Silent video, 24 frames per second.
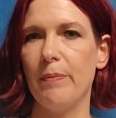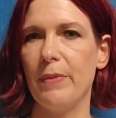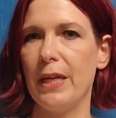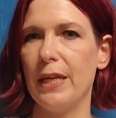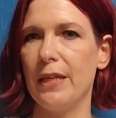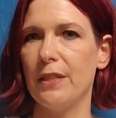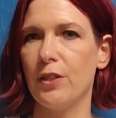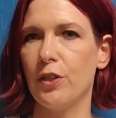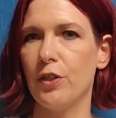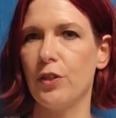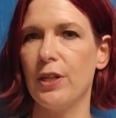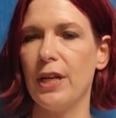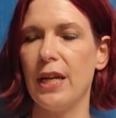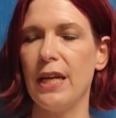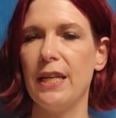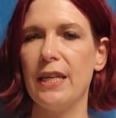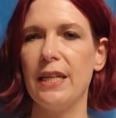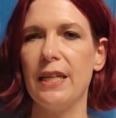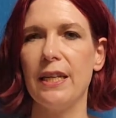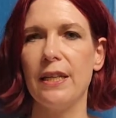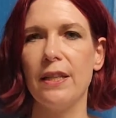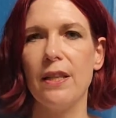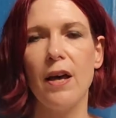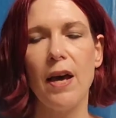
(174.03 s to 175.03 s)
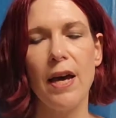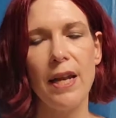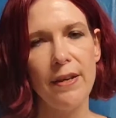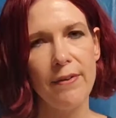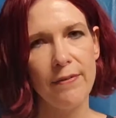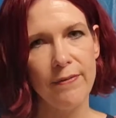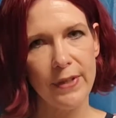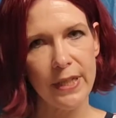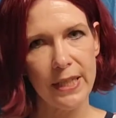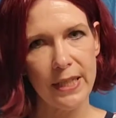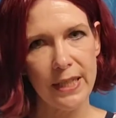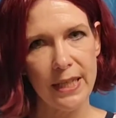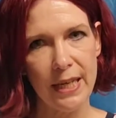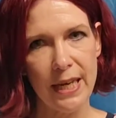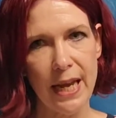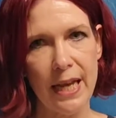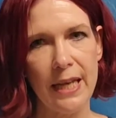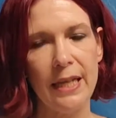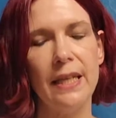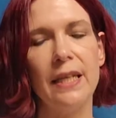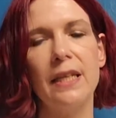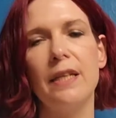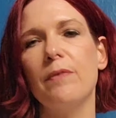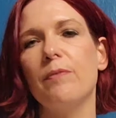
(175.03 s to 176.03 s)
It's created a lot of
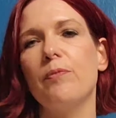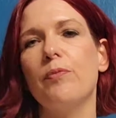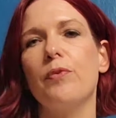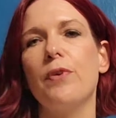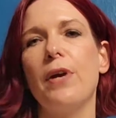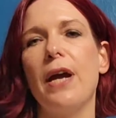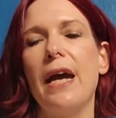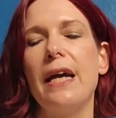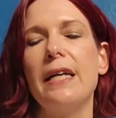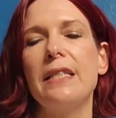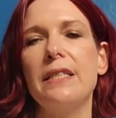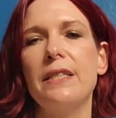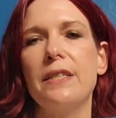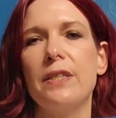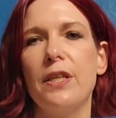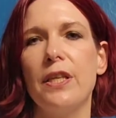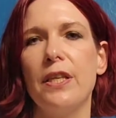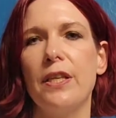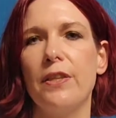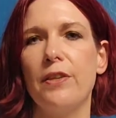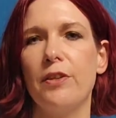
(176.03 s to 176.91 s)
negative press.